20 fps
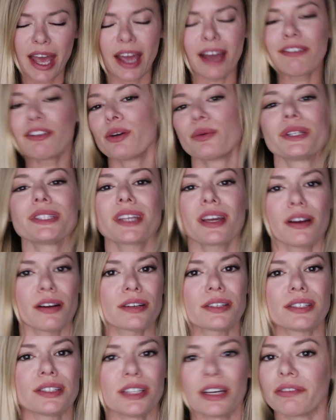Everyone's hair
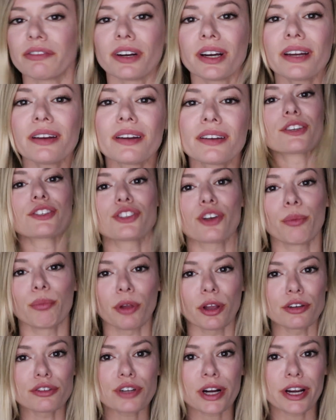is different, so
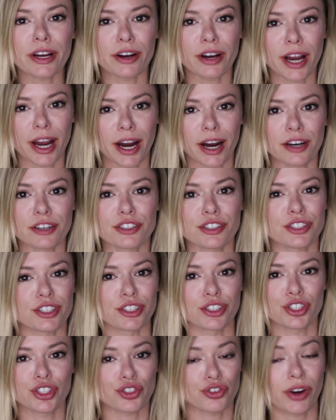blow dry your hair just
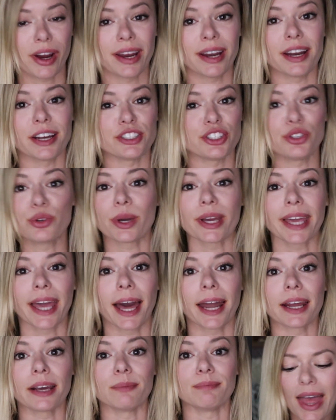as straight as you can
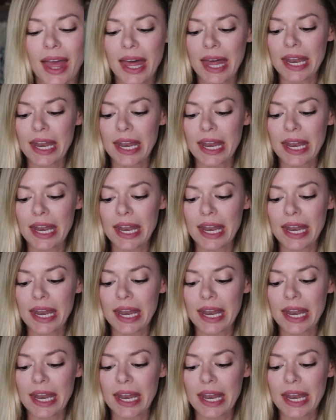get it.